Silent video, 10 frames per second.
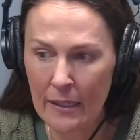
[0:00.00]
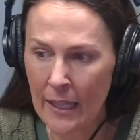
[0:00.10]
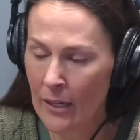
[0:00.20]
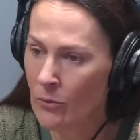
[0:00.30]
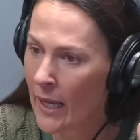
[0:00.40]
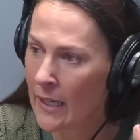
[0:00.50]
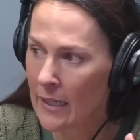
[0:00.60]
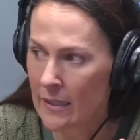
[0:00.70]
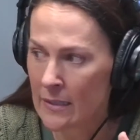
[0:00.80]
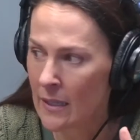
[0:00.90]
get ready,
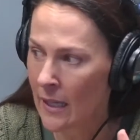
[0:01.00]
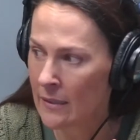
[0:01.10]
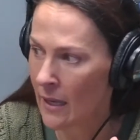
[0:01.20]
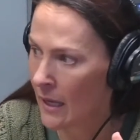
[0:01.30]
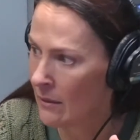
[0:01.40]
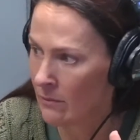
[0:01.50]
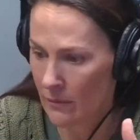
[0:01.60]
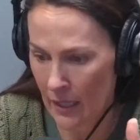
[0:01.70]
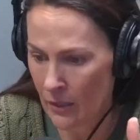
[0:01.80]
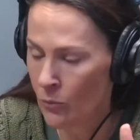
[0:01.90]
because it
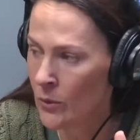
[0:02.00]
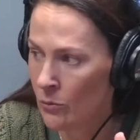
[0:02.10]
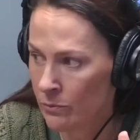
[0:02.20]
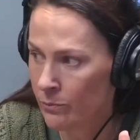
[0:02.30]
will